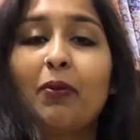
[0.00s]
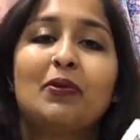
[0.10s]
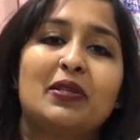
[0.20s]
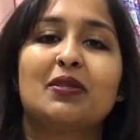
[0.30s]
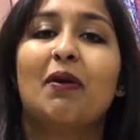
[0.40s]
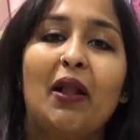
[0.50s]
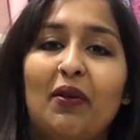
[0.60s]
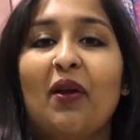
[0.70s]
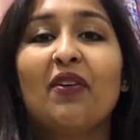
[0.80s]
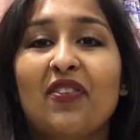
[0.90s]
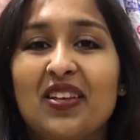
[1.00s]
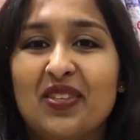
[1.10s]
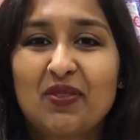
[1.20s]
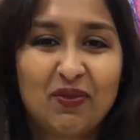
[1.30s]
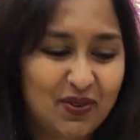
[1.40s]
puts a smile on our
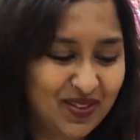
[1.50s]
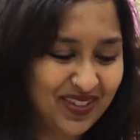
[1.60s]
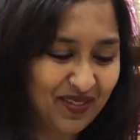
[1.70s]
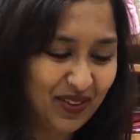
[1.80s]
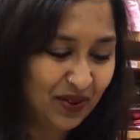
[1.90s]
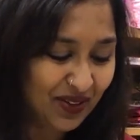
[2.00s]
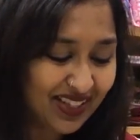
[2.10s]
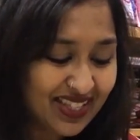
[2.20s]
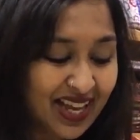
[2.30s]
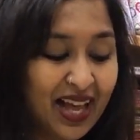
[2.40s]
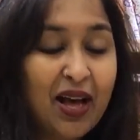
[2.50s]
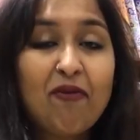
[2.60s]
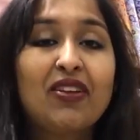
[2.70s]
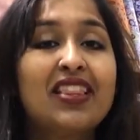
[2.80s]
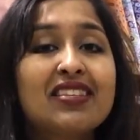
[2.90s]
faces when we receive the quilts.
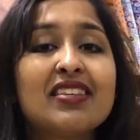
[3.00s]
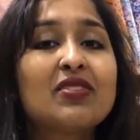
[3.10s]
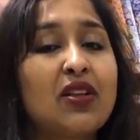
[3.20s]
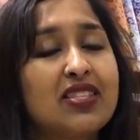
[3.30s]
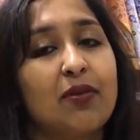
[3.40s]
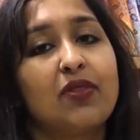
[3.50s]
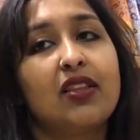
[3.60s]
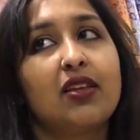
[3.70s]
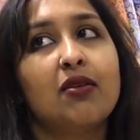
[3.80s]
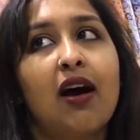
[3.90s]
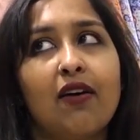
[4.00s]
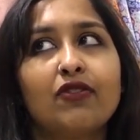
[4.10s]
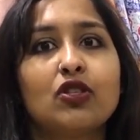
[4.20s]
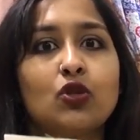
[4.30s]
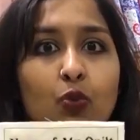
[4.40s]
But this is not something that you have
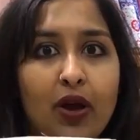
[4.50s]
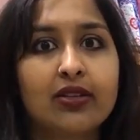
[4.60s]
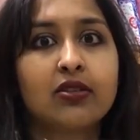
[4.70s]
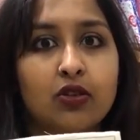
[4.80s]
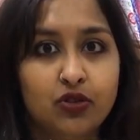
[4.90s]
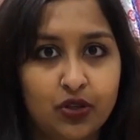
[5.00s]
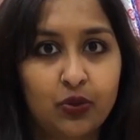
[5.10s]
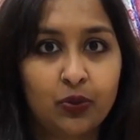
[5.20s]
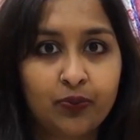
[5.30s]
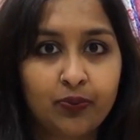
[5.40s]
to sweat to do.